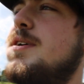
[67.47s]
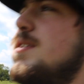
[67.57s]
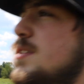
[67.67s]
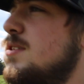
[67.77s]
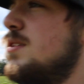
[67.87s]

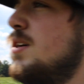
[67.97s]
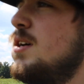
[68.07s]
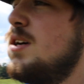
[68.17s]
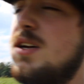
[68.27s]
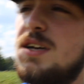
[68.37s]
because it's,
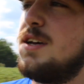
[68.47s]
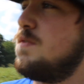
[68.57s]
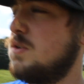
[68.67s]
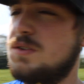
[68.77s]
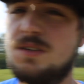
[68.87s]

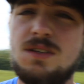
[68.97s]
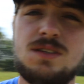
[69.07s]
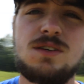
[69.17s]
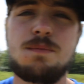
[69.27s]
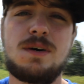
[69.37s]
if you can
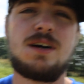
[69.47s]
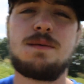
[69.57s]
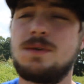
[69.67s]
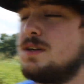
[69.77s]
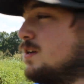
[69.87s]
look
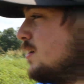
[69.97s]
behind me,